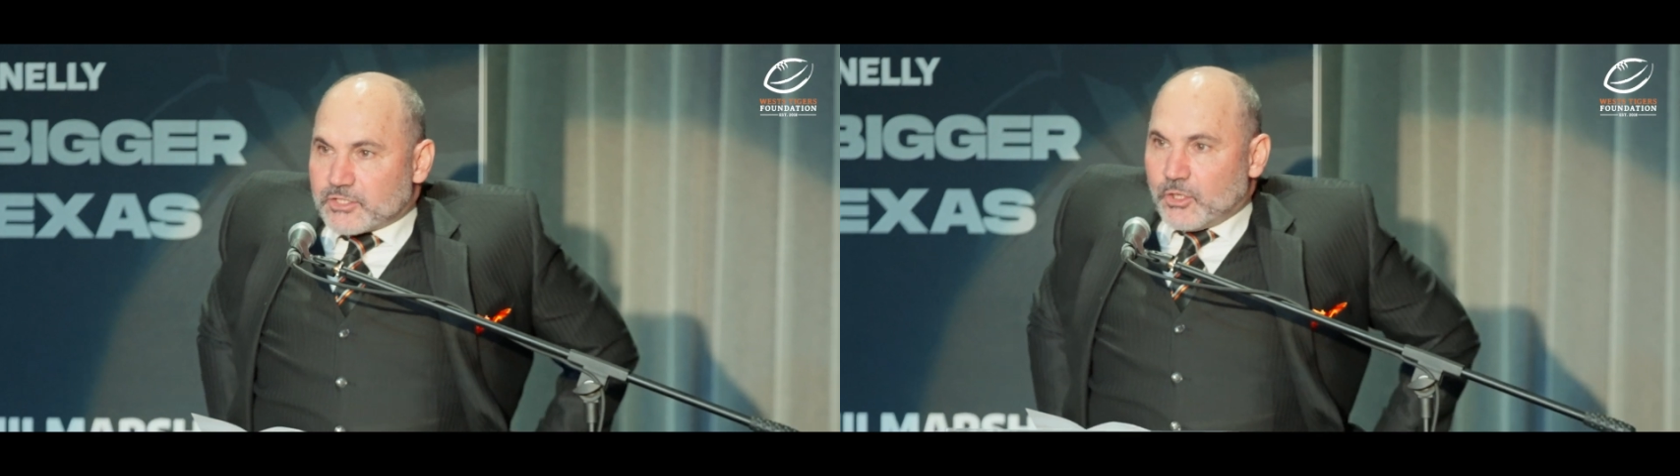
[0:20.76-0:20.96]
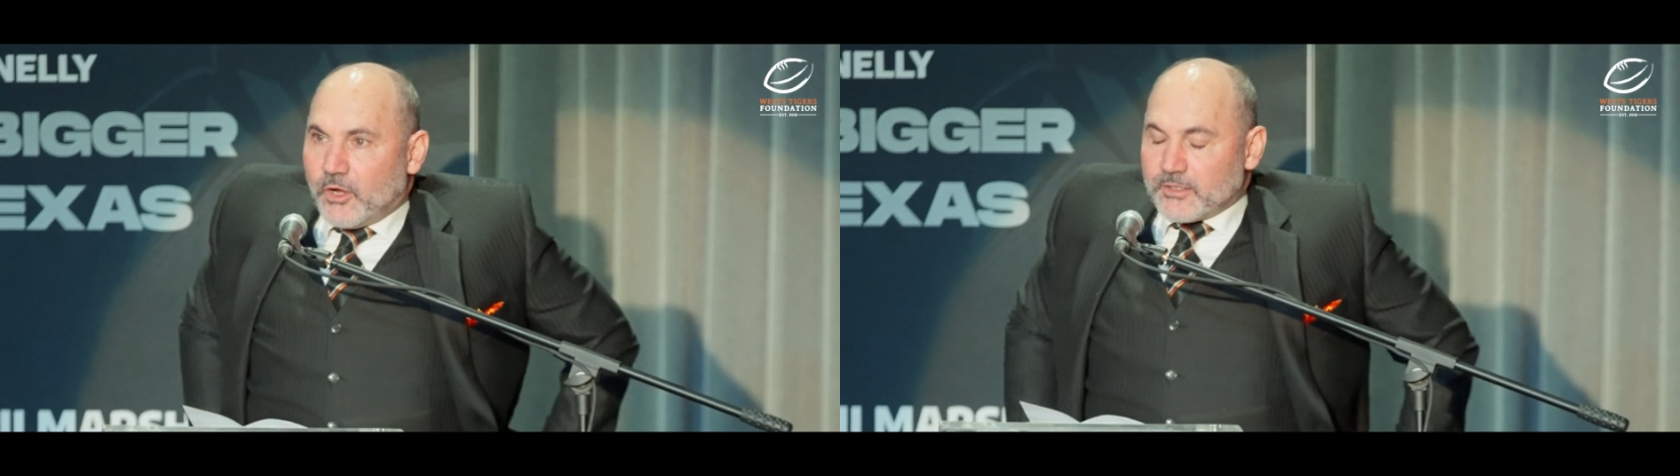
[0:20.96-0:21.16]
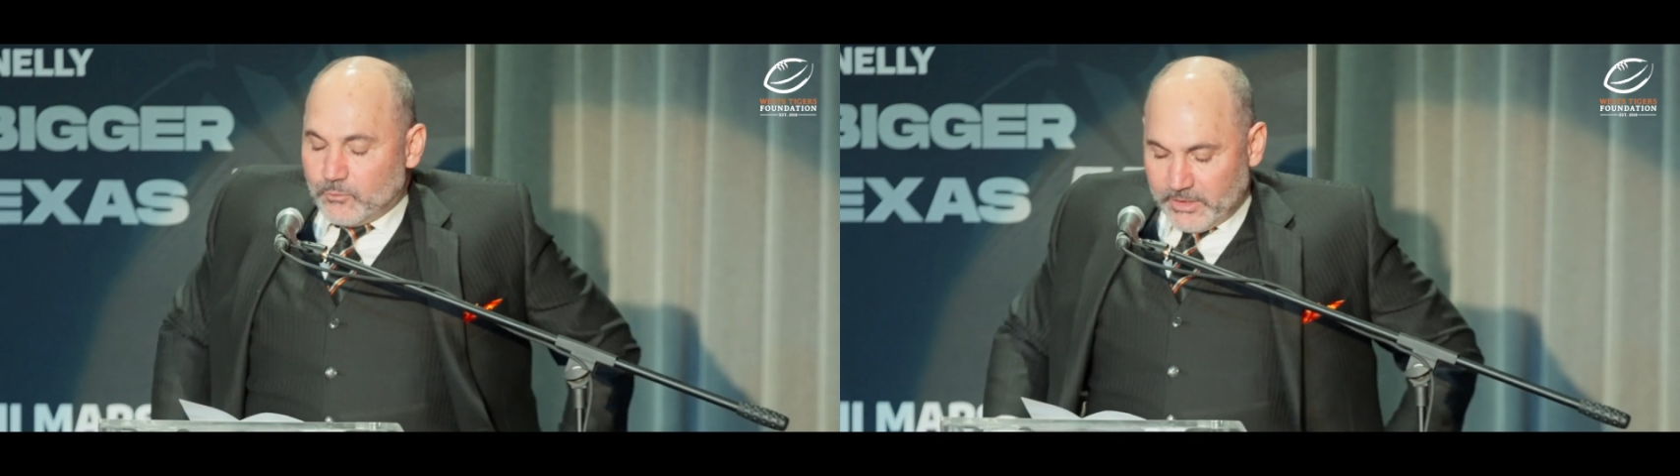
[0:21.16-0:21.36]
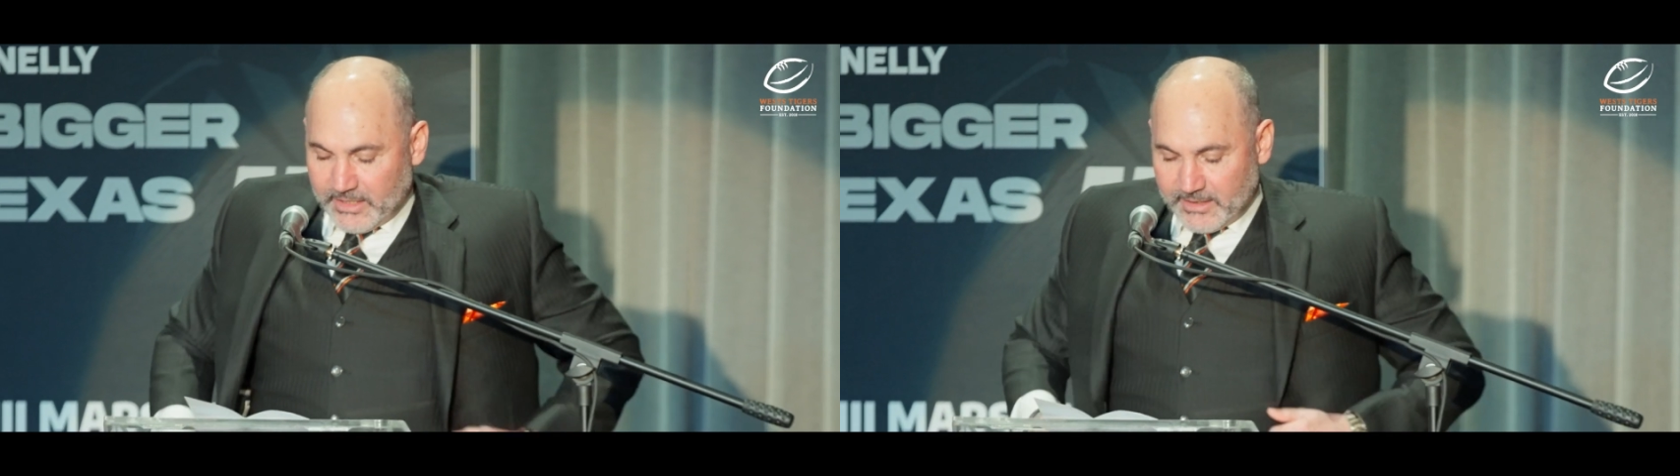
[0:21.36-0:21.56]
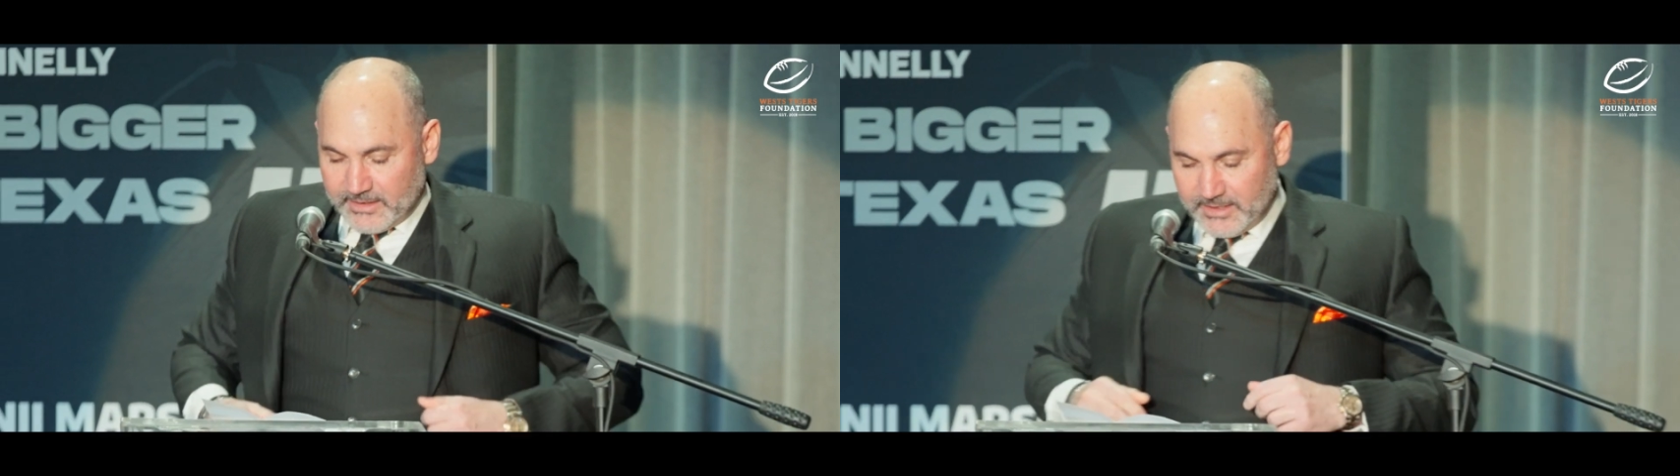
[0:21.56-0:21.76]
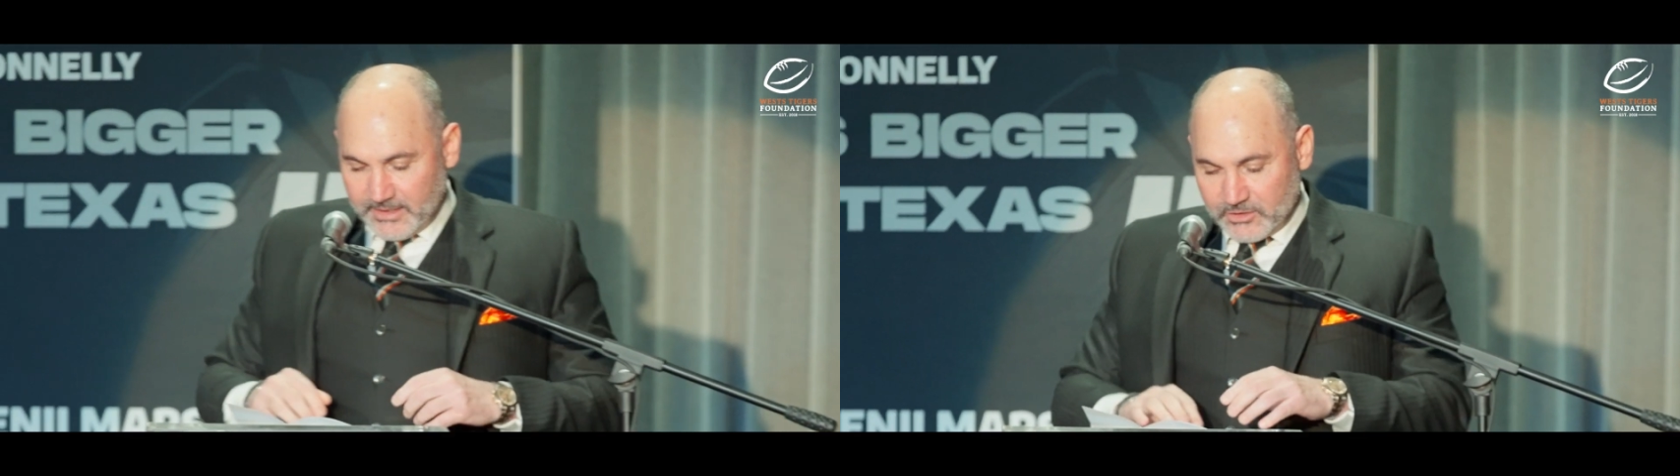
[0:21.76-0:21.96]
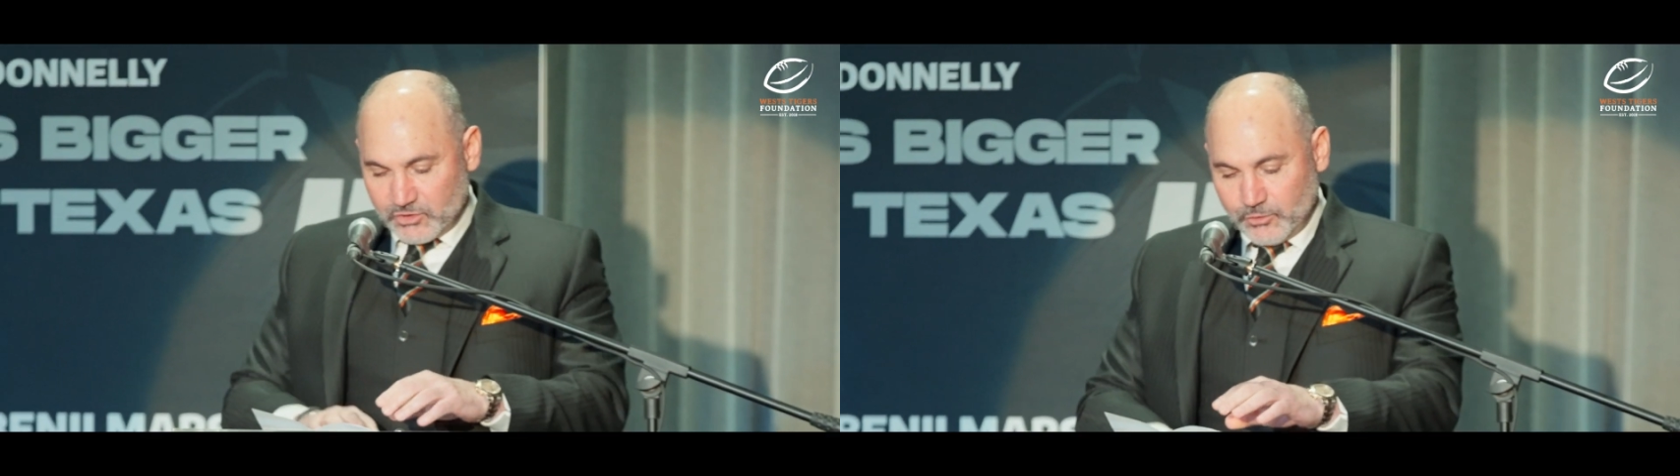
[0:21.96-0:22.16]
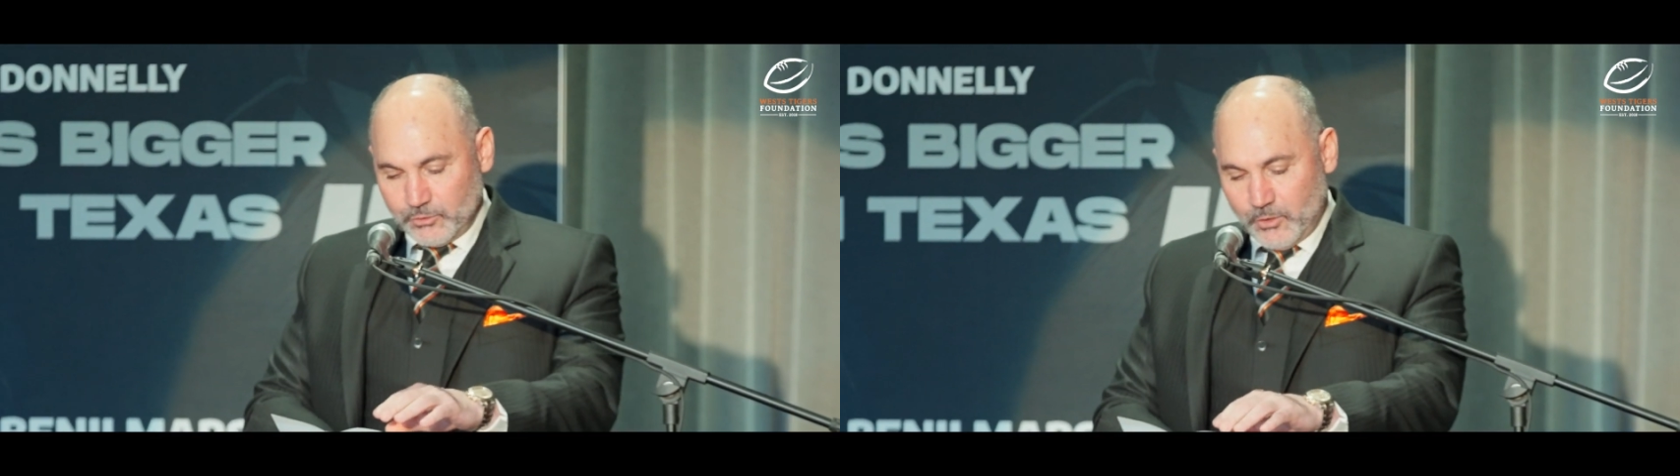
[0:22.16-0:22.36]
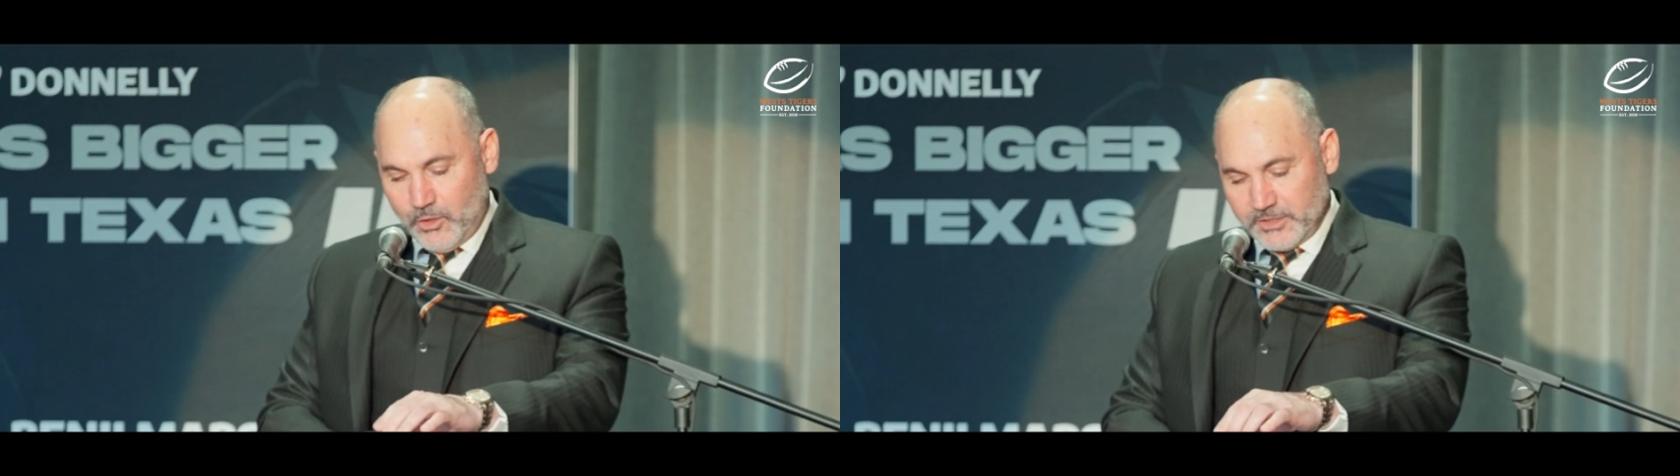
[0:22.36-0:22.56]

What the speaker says: Tonight we are here to